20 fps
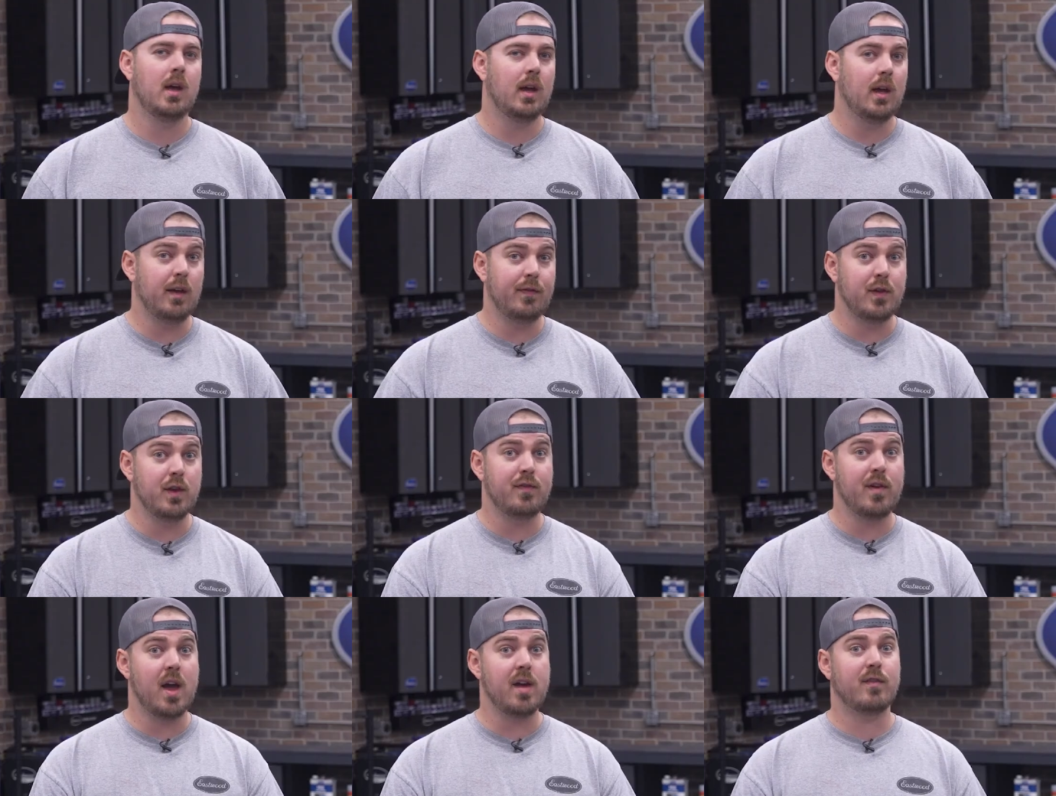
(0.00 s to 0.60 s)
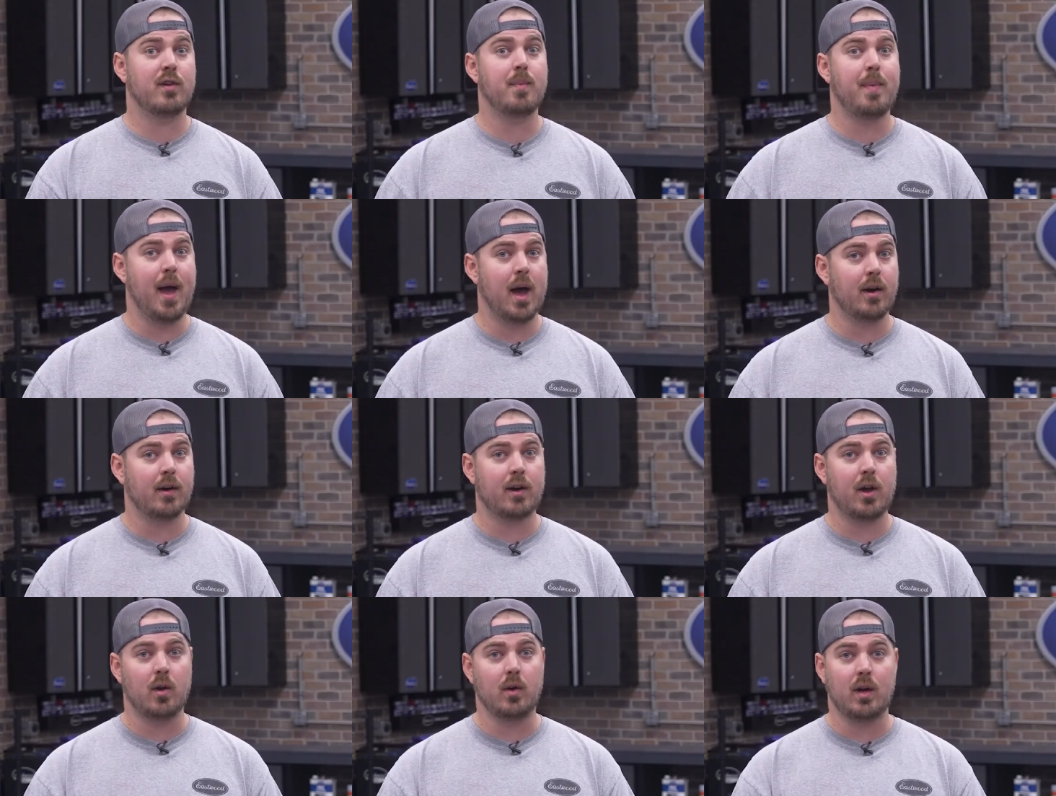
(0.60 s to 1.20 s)
If you've ever
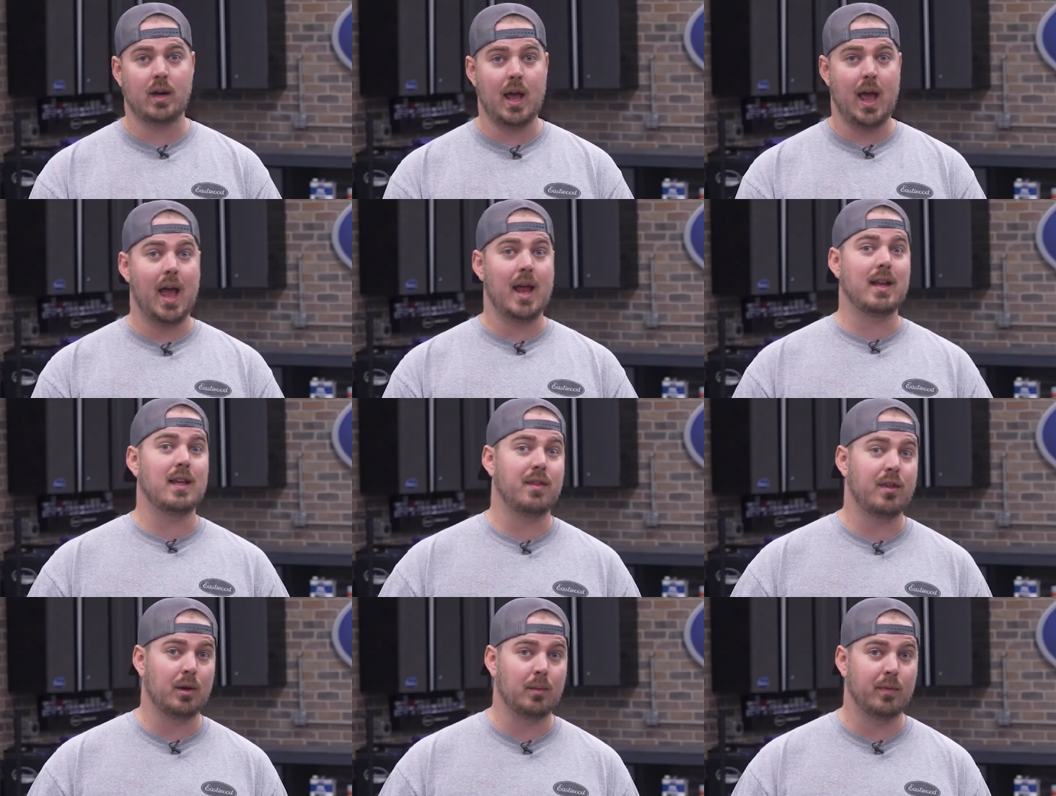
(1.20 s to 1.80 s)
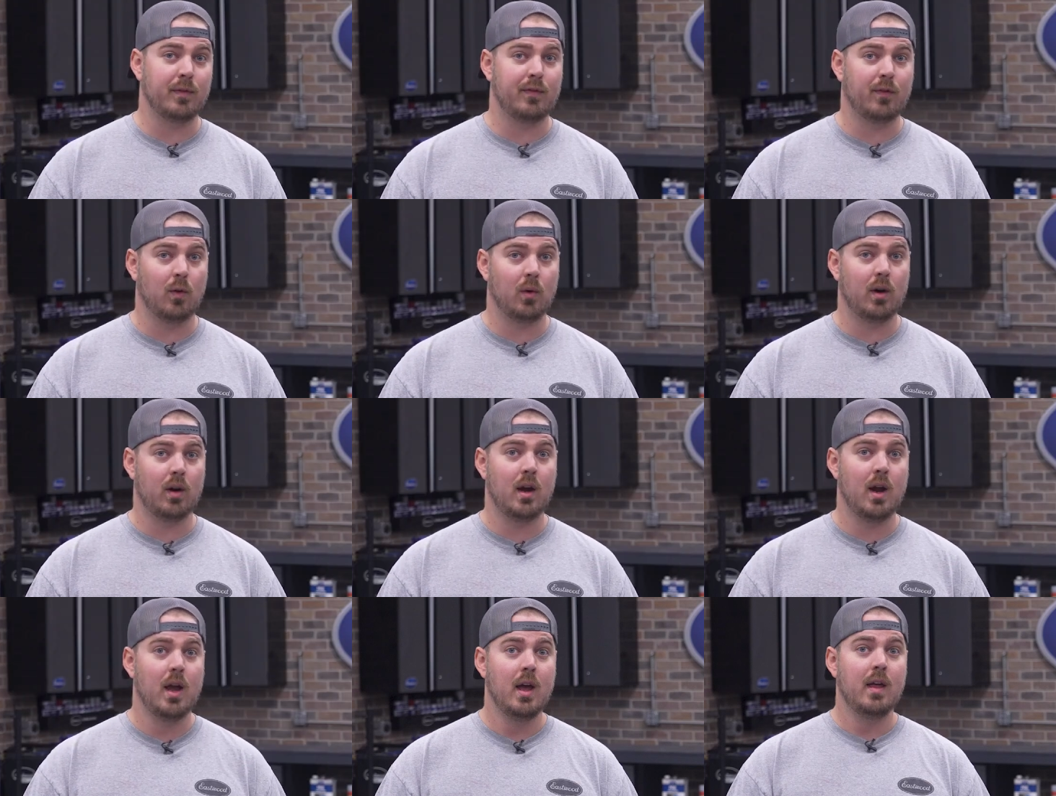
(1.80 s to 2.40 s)
powder coated anything
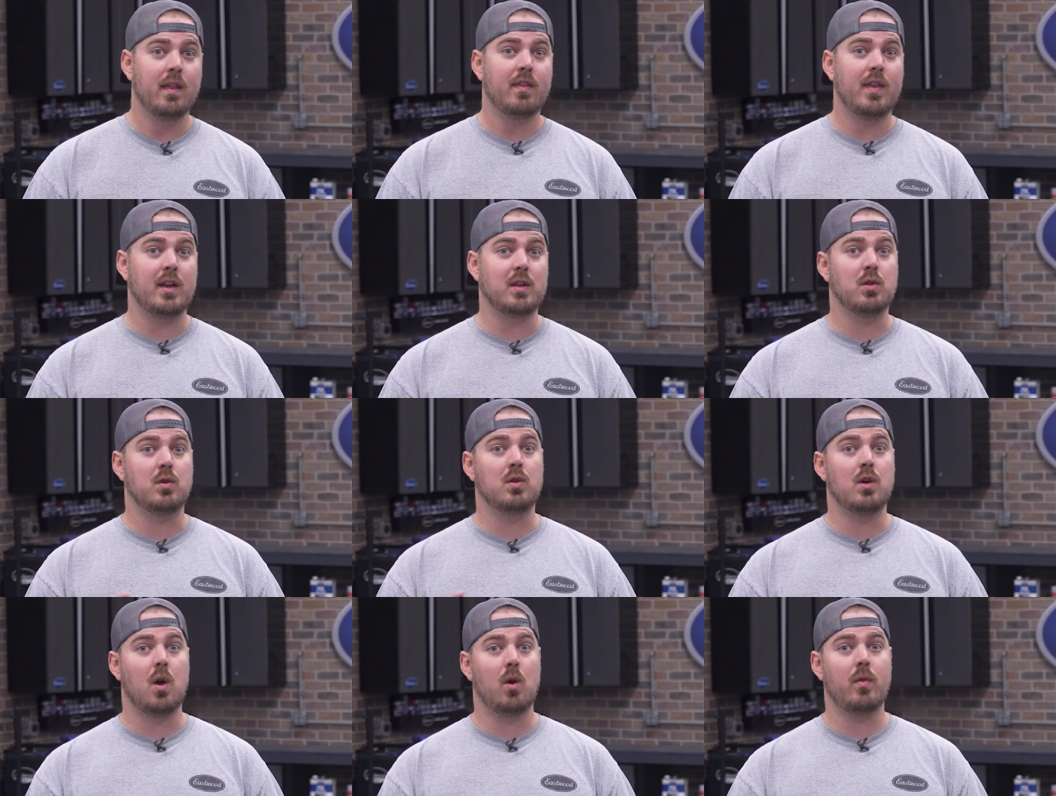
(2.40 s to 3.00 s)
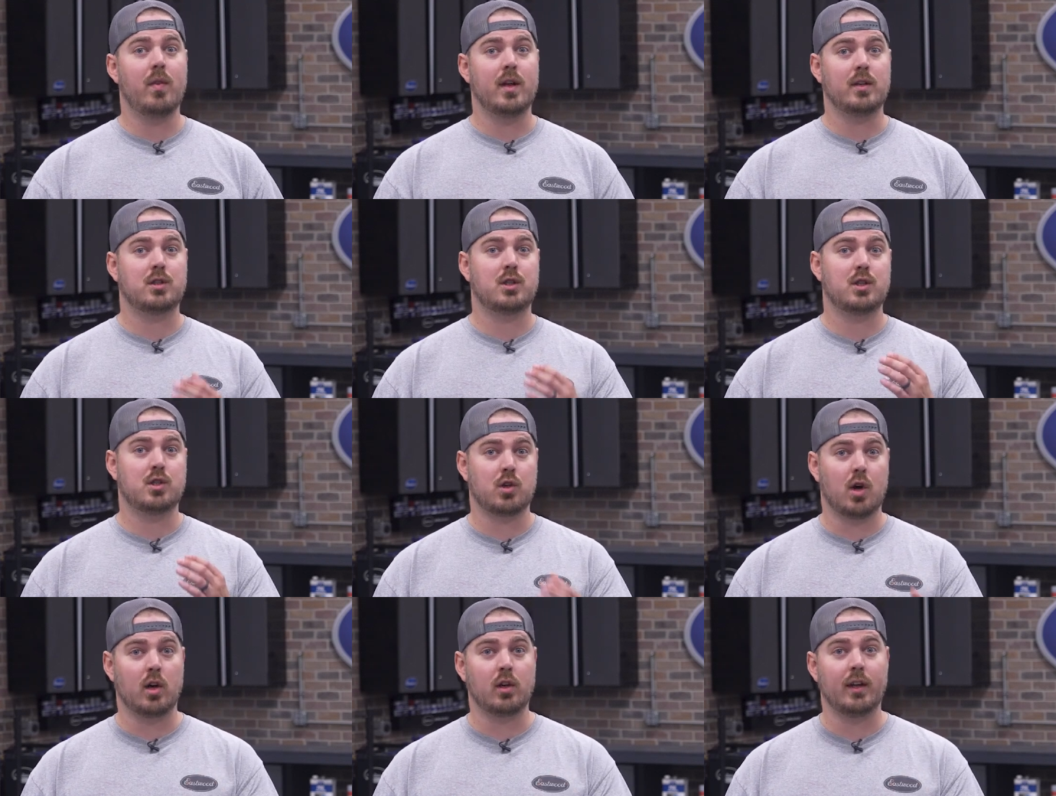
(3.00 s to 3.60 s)
before, then you know that
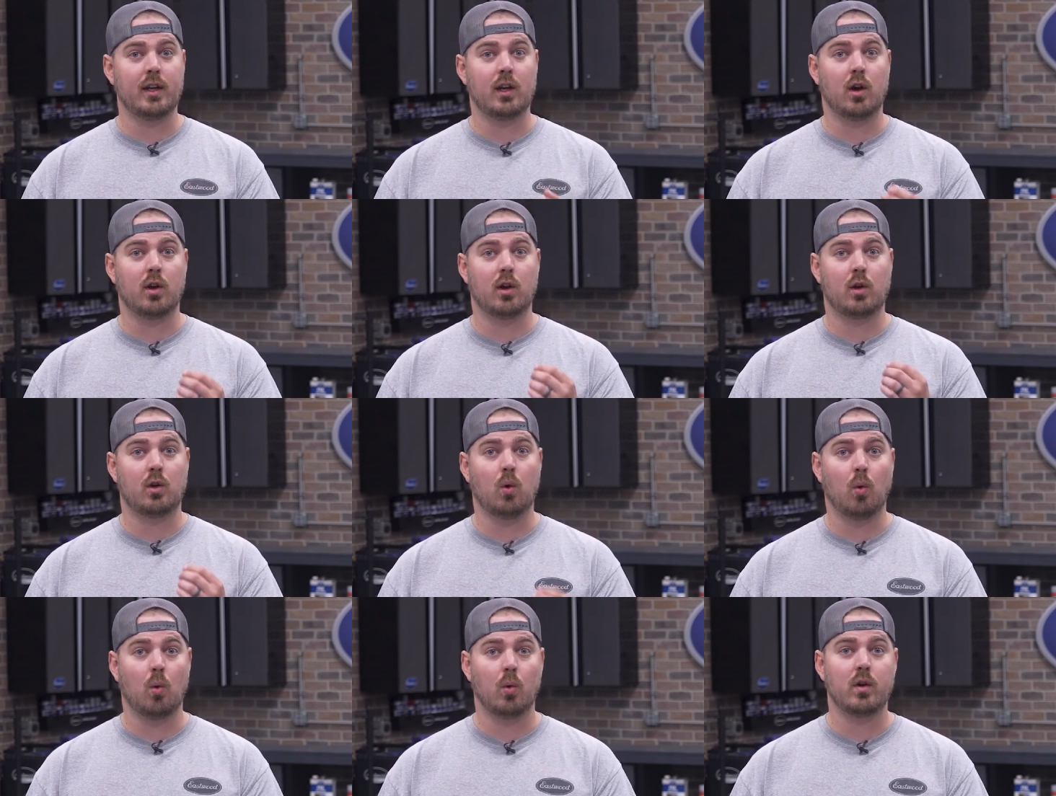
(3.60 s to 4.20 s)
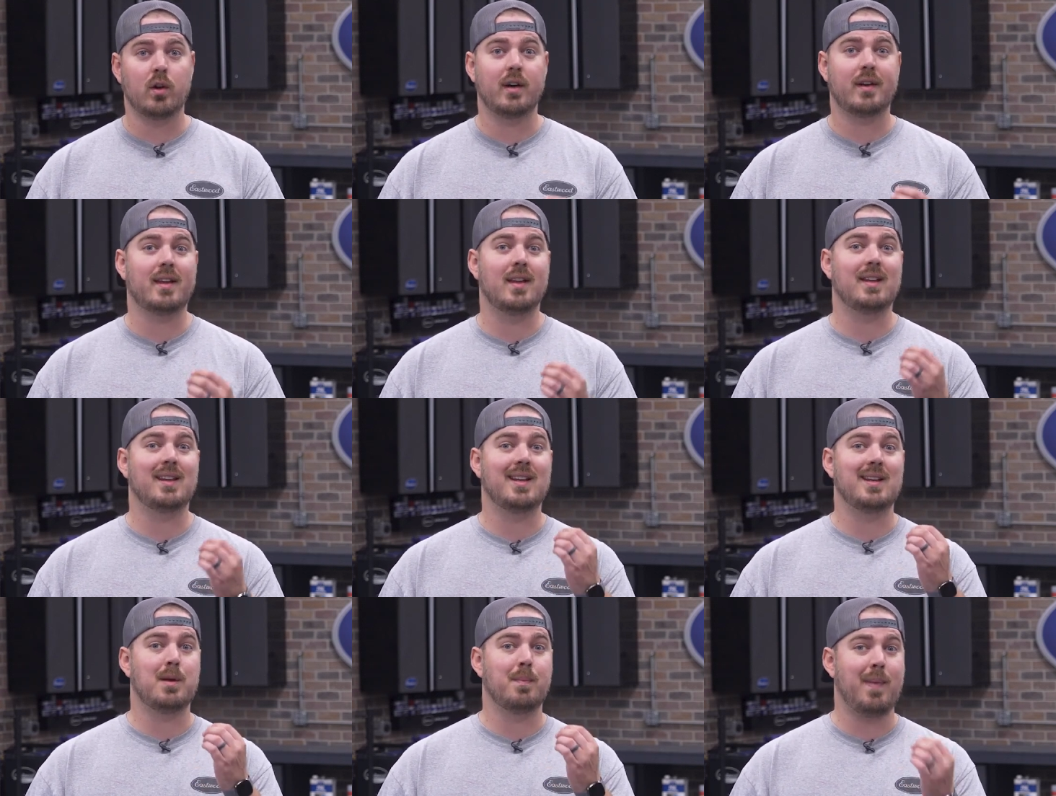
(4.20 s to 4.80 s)
struggling on a corner
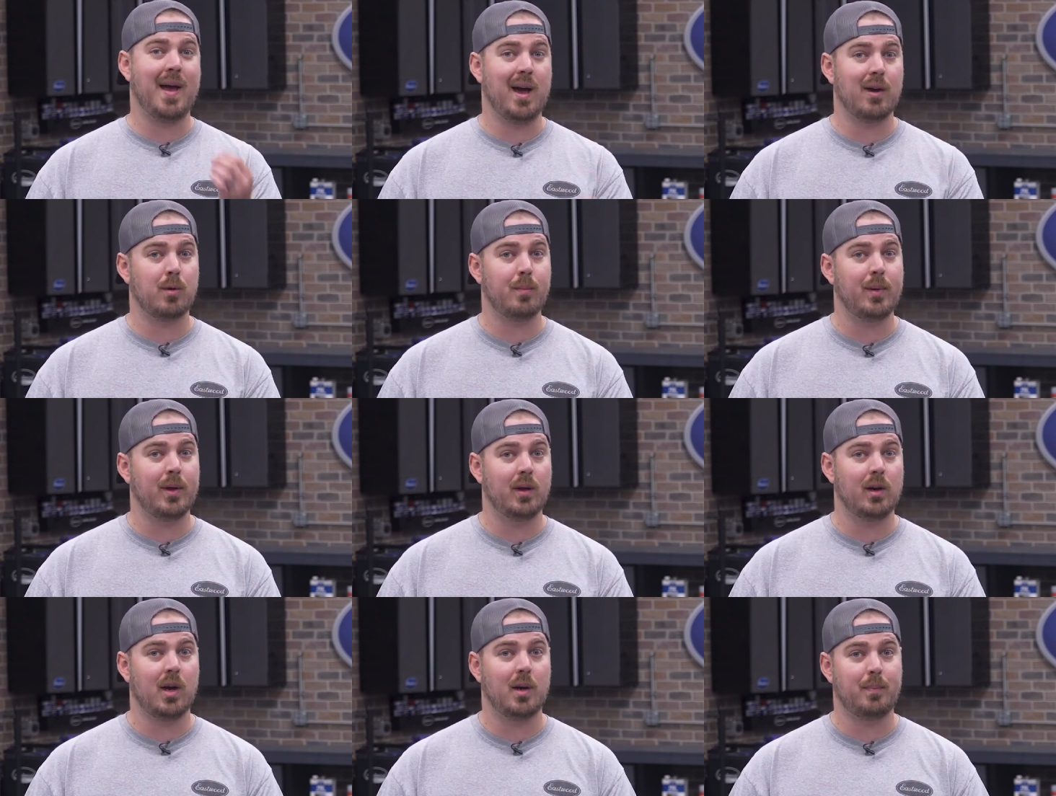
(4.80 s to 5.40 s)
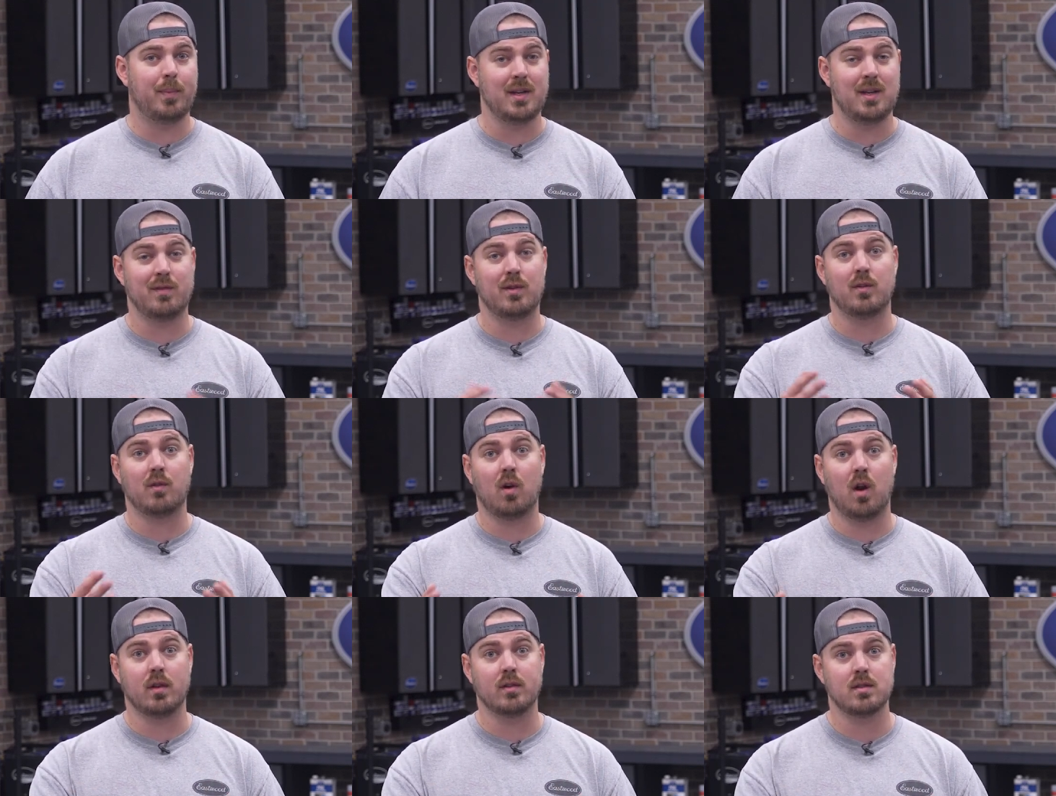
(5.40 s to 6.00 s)
can lead to powder buildup and
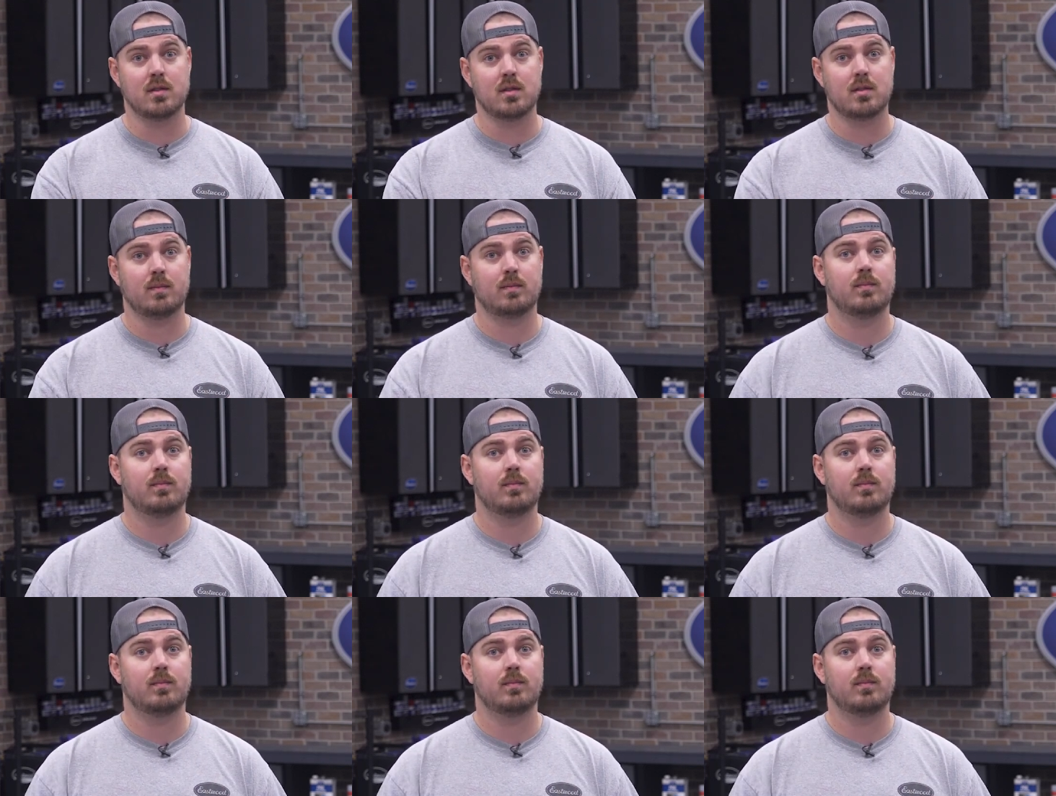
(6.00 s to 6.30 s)
even runs.